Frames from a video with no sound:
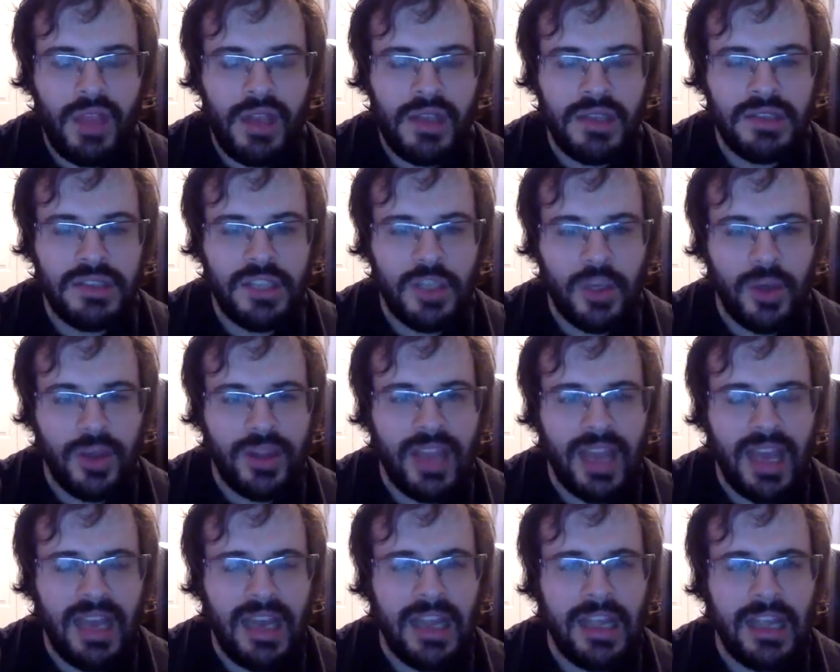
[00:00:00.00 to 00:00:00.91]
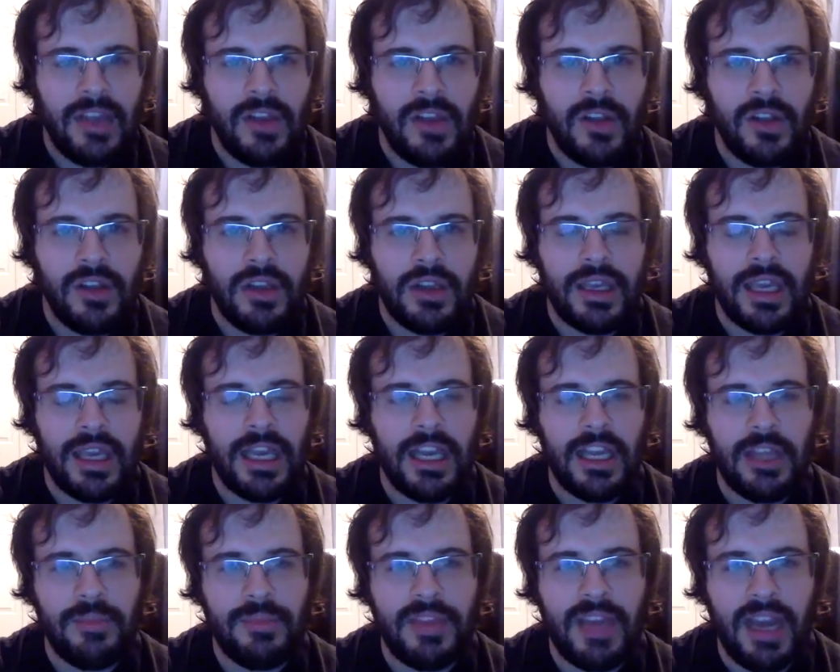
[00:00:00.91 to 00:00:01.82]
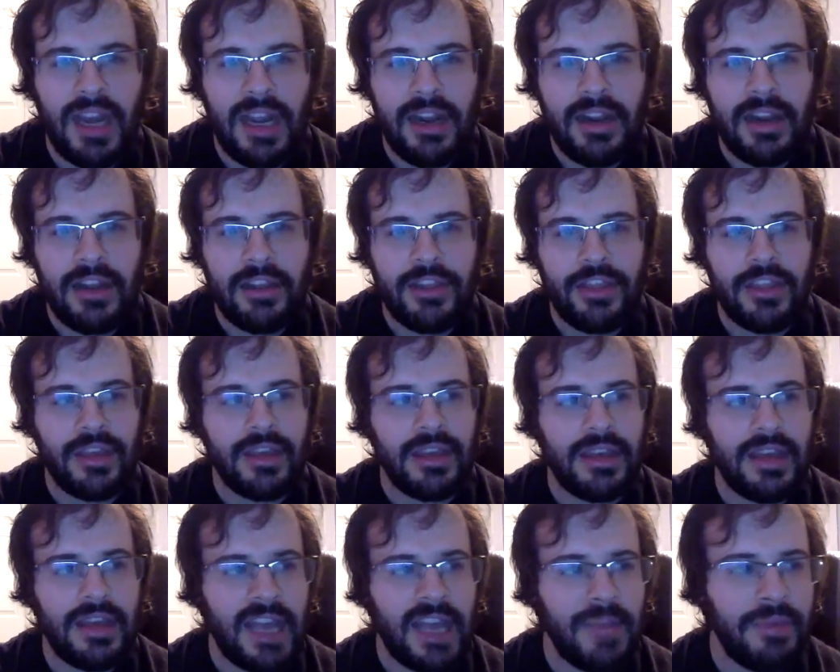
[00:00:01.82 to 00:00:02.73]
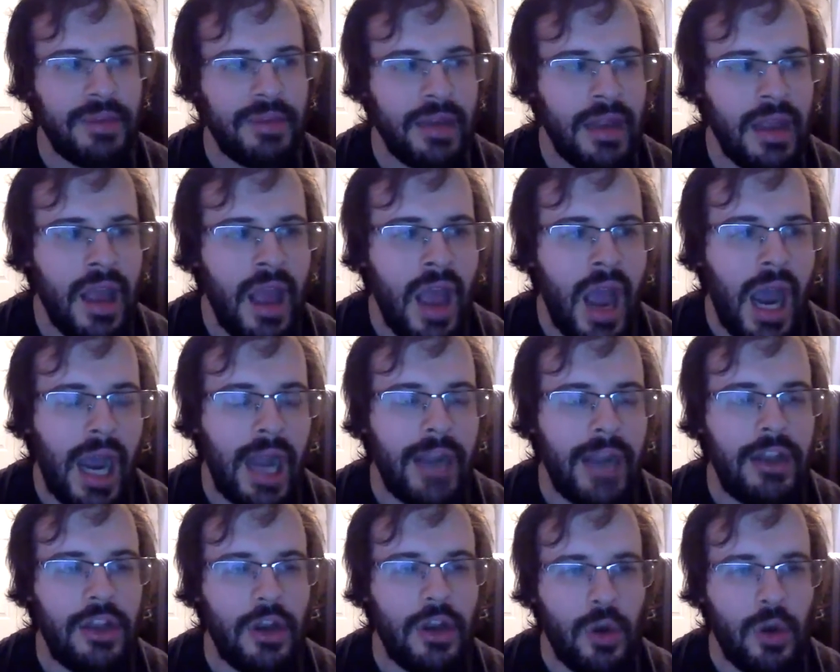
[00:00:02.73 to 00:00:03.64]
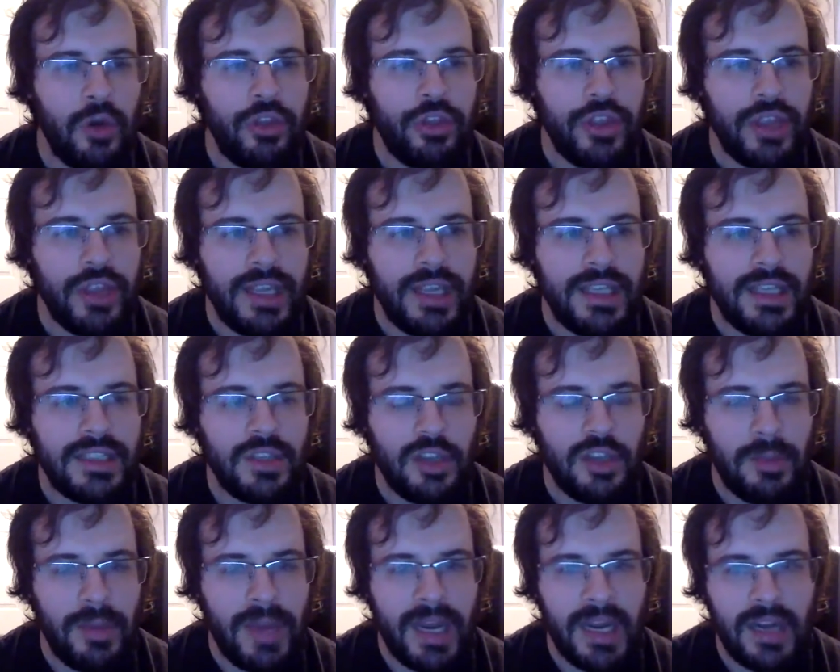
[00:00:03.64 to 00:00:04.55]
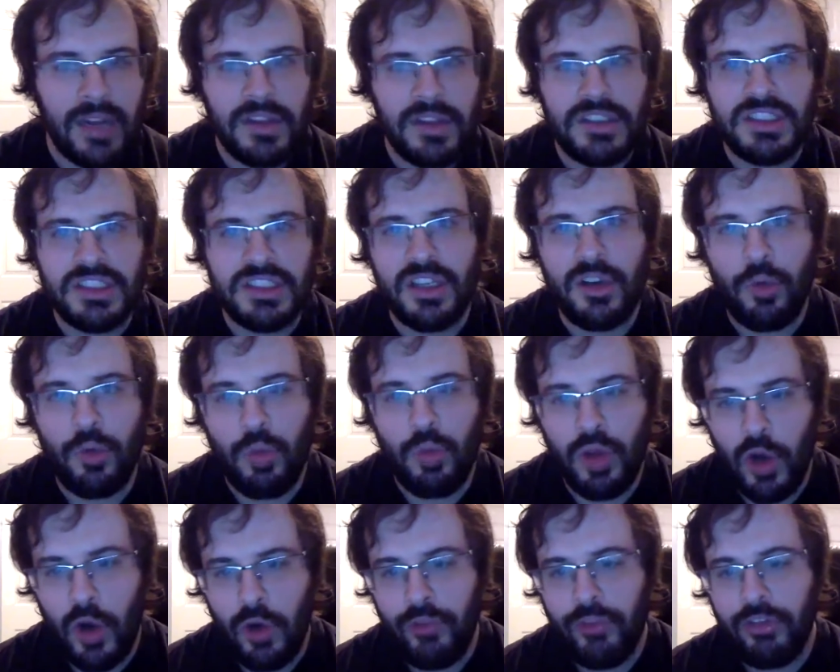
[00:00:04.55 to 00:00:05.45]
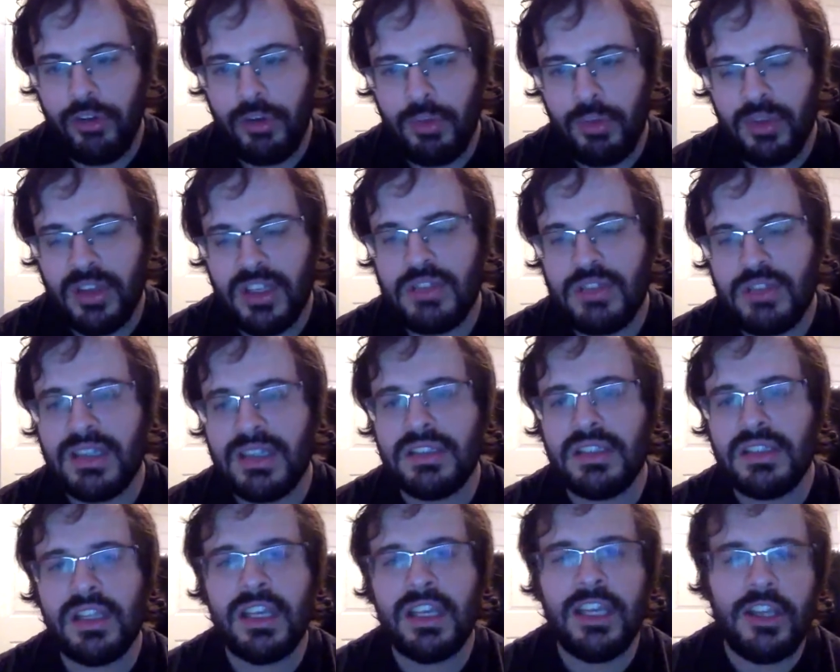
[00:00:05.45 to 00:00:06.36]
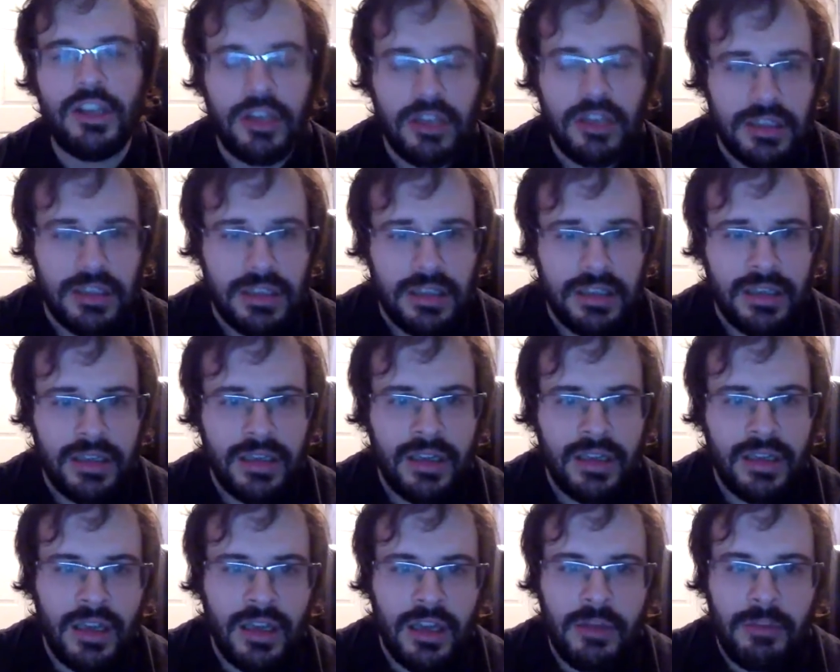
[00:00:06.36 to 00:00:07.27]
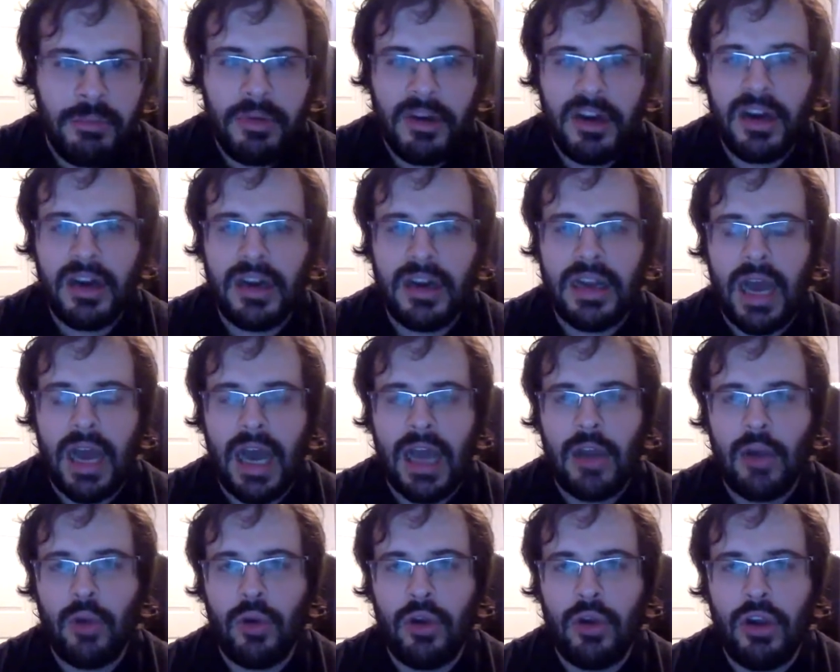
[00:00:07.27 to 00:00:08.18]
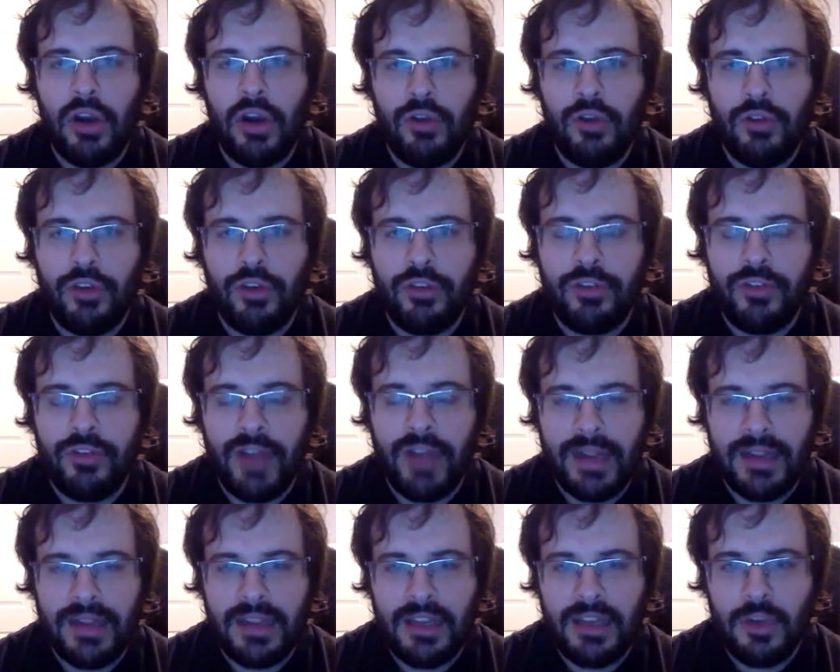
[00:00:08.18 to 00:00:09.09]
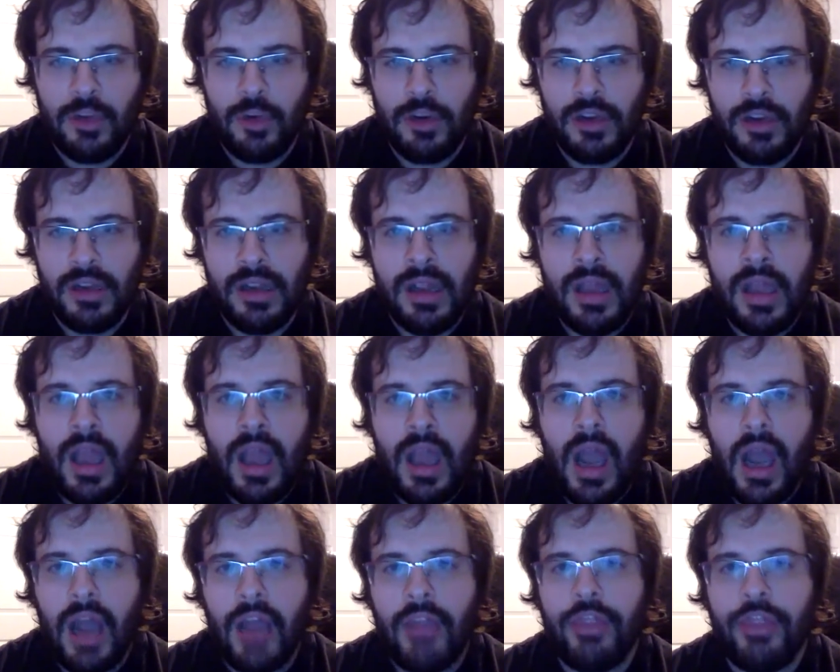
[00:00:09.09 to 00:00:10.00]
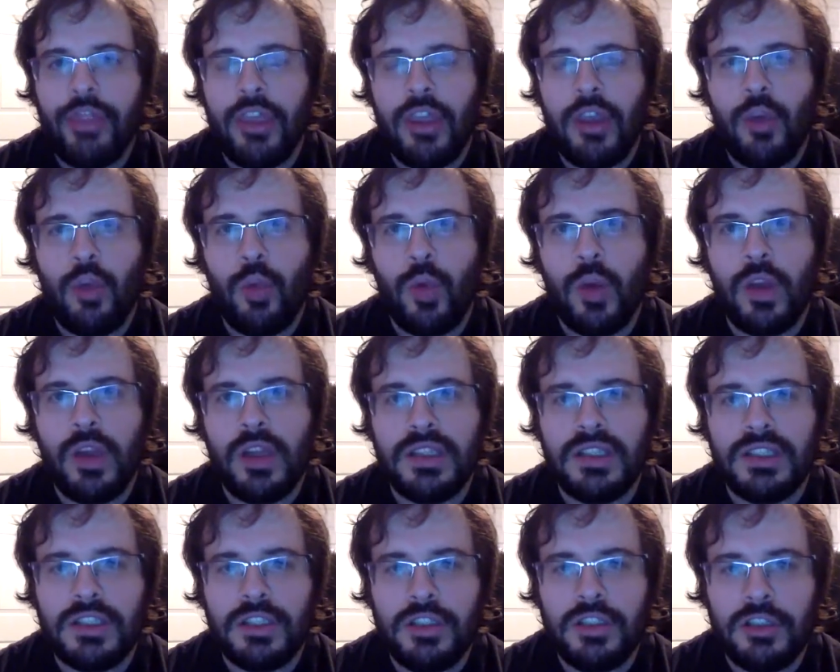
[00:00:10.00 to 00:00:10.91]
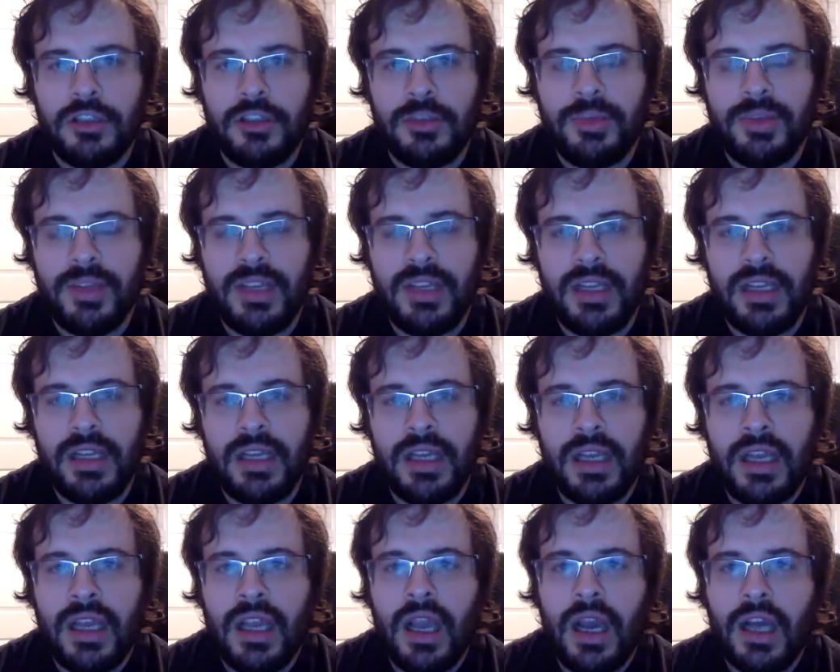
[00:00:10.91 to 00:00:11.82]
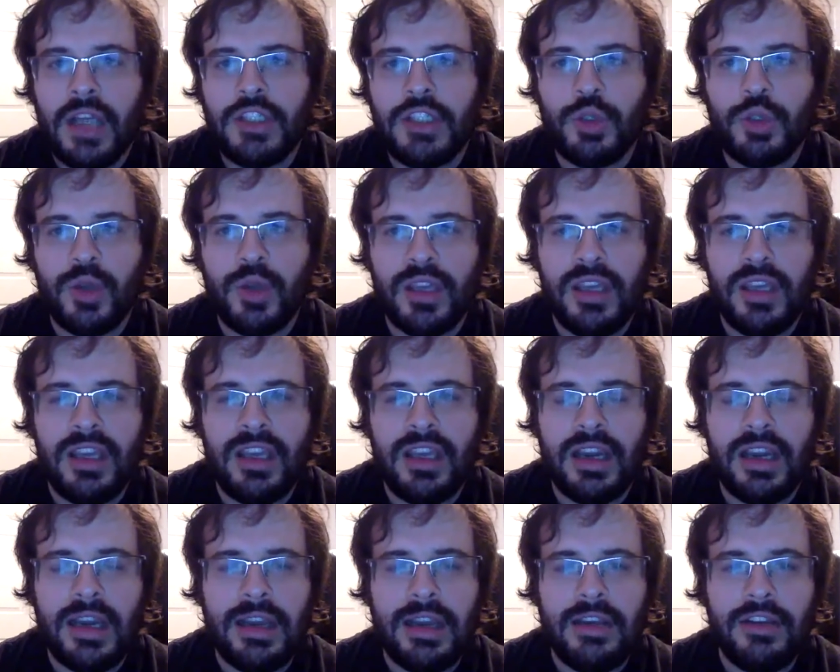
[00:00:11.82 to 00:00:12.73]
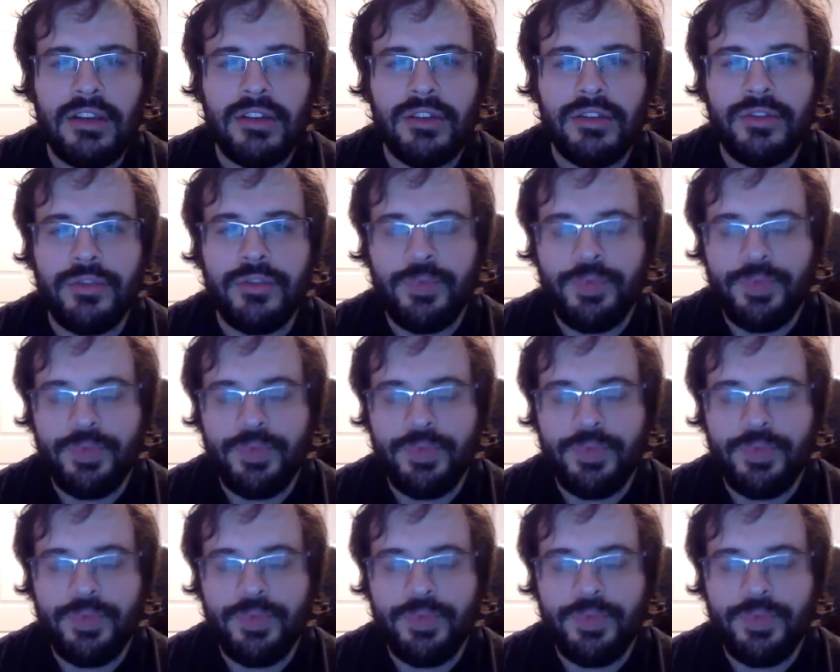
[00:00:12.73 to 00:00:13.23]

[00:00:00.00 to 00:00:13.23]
so at that angle, getting him tired, I think, can happen. I don't think he's automatically just going to run over him with his wrestling. He could, but I don't know for a fact that he will. I think Willis could be a tricky kind of